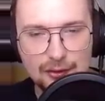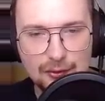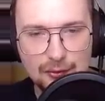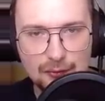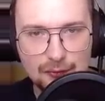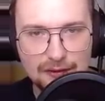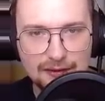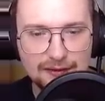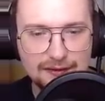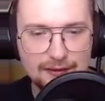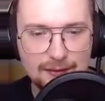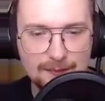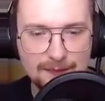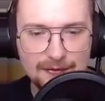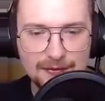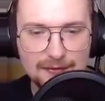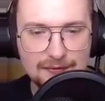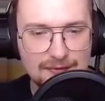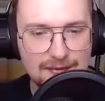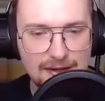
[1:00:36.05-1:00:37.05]
which is
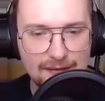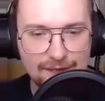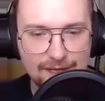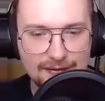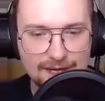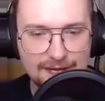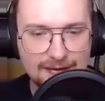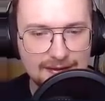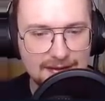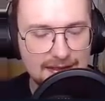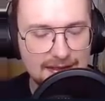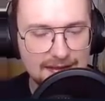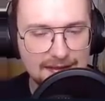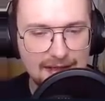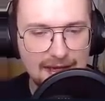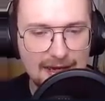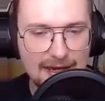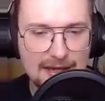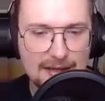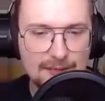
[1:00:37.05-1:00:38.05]
something you never see in
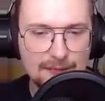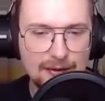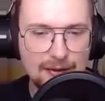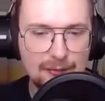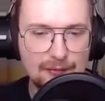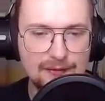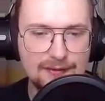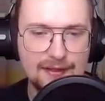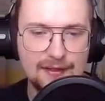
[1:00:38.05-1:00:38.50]
game. They always